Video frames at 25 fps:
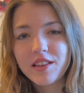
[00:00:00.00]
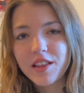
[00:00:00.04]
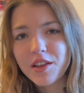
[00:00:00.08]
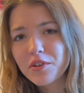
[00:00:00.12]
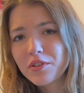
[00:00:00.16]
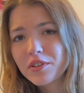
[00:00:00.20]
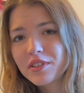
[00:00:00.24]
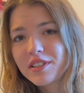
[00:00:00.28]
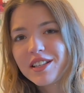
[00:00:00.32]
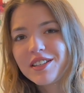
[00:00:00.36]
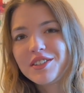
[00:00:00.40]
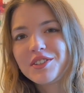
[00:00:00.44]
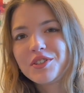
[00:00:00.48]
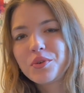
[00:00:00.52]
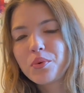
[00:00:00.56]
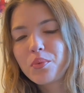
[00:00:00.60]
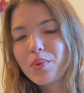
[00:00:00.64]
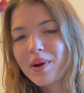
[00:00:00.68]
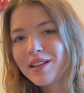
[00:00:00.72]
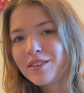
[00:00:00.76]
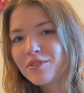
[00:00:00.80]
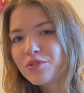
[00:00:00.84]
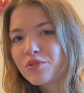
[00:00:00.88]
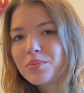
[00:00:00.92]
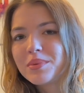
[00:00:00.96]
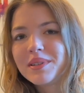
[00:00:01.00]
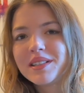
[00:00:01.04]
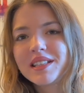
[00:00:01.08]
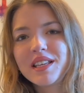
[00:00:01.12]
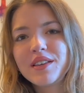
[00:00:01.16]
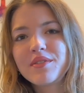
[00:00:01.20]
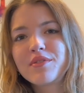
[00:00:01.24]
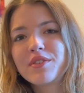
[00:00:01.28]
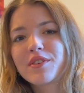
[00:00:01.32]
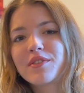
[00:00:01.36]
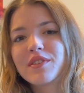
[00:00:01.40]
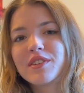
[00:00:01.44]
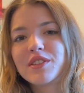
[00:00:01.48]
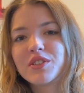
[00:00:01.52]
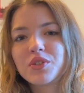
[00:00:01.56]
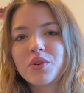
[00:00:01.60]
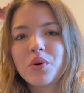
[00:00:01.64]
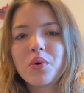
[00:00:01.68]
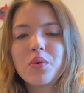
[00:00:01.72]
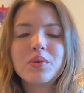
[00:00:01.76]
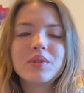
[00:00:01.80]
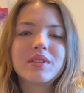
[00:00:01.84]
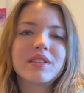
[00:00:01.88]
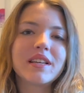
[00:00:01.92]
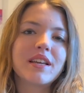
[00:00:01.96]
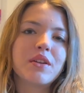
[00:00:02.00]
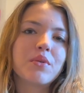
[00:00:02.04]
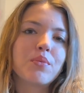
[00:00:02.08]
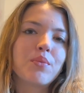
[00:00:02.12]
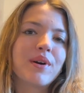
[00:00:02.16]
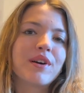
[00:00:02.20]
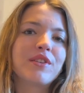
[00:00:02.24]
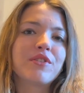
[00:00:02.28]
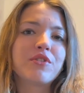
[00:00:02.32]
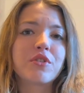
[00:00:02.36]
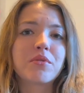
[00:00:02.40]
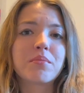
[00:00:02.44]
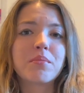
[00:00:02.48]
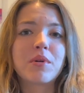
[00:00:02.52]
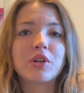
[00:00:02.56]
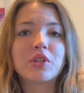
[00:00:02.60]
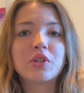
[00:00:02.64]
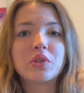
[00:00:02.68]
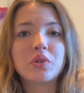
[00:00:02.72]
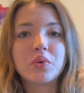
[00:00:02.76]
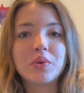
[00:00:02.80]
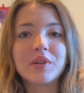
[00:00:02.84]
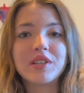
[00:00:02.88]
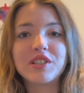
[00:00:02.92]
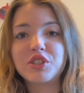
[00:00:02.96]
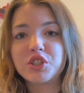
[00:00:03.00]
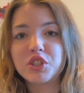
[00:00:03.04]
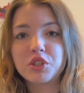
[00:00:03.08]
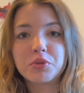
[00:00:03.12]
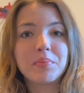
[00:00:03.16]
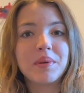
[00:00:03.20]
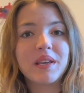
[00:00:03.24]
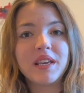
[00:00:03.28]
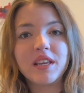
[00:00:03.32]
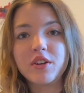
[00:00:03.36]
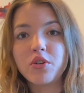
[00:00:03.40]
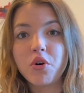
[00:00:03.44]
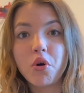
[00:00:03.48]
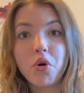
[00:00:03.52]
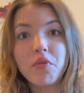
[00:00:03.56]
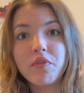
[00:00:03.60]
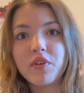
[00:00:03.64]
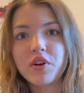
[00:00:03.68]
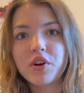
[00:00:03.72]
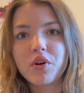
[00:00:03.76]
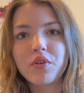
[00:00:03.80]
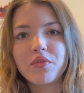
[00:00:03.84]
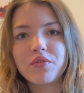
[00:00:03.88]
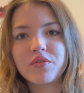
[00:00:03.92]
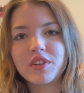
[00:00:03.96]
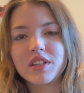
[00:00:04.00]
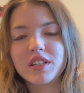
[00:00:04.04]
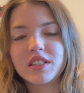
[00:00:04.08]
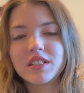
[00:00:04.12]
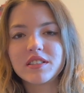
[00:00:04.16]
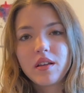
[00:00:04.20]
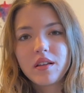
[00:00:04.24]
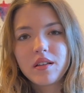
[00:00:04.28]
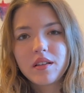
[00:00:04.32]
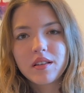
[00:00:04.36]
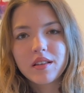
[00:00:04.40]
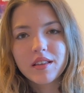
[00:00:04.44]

They all teach you when to believe a result and when your model is just being overconfident.